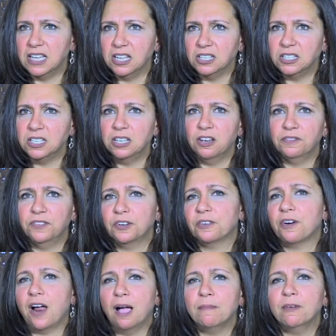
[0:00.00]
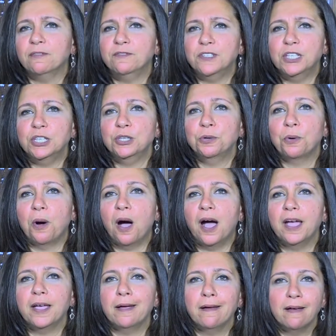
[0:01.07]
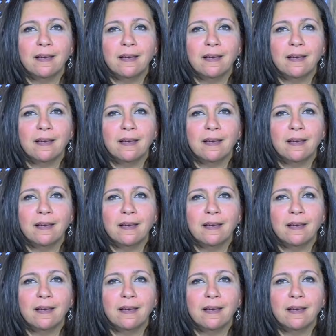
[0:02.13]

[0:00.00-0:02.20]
guilty of the crime of DUI?